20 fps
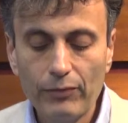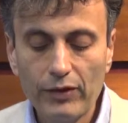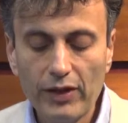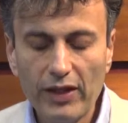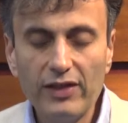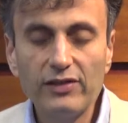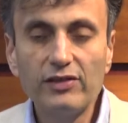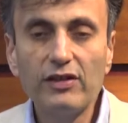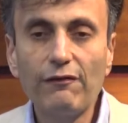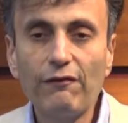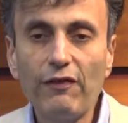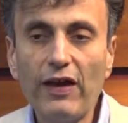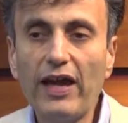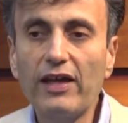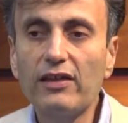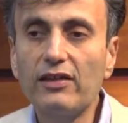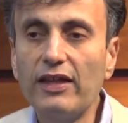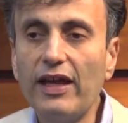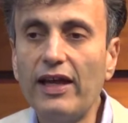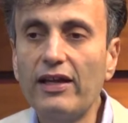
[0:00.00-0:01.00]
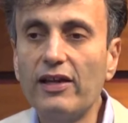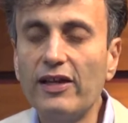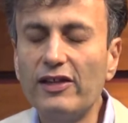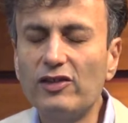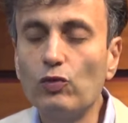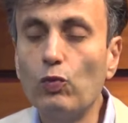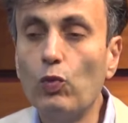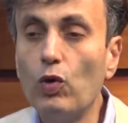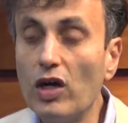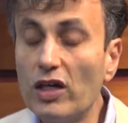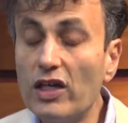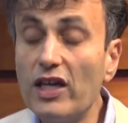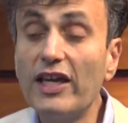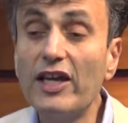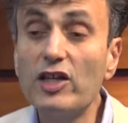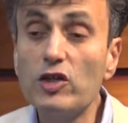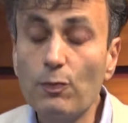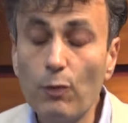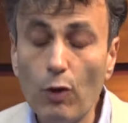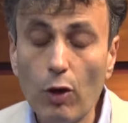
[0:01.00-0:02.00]
is the fact that its
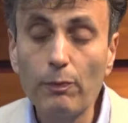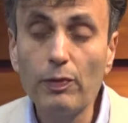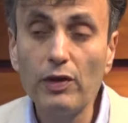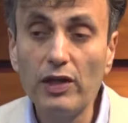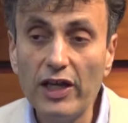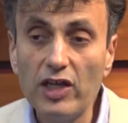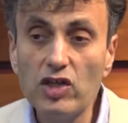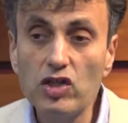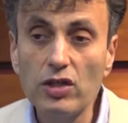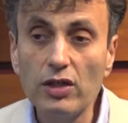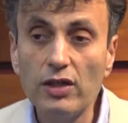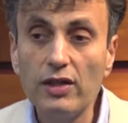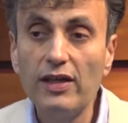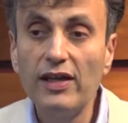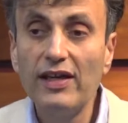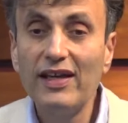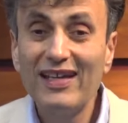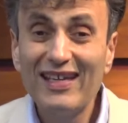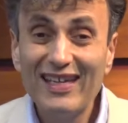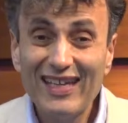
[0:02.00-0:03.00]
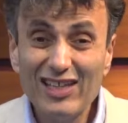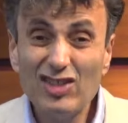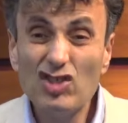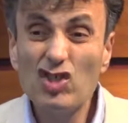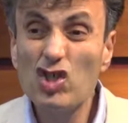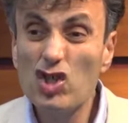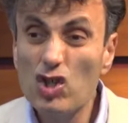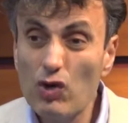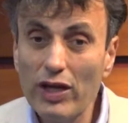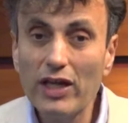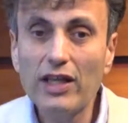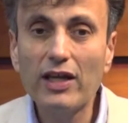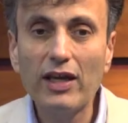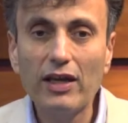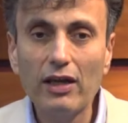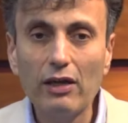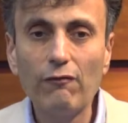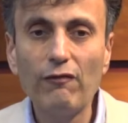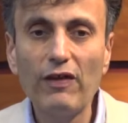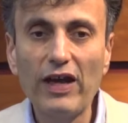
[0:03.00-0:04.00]
working age population is
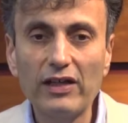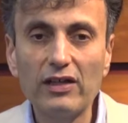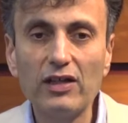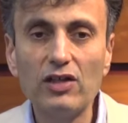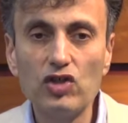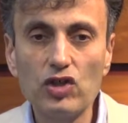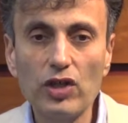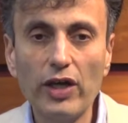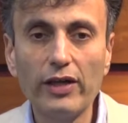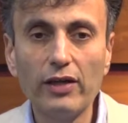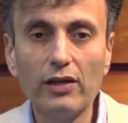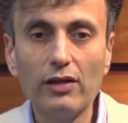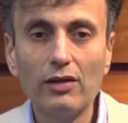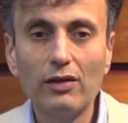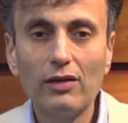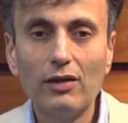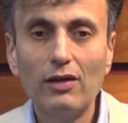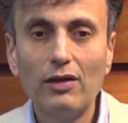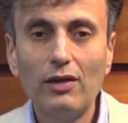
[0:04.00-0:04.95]
shrinking, in fact, in China.